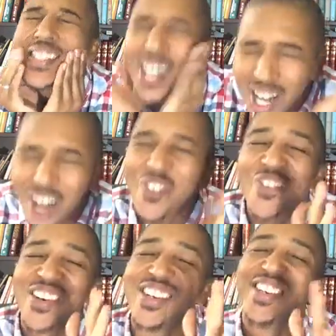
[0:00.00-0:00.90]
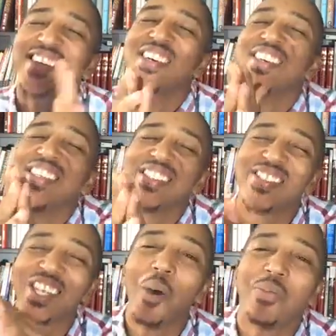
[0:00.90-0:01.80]
tough
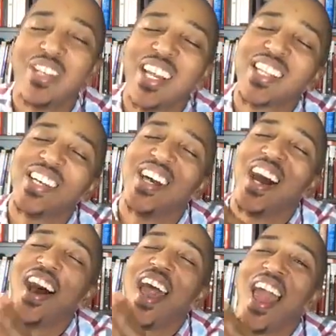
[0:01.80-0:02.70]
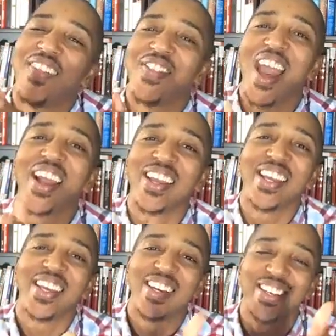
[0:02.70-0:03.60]
subject and that
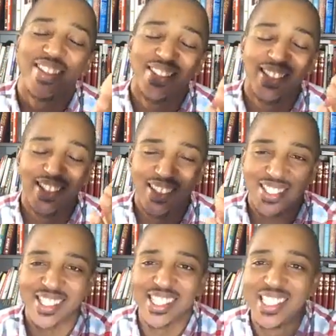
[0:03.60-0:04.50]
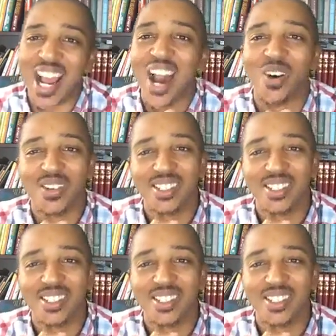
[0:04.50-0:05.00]
is doubt.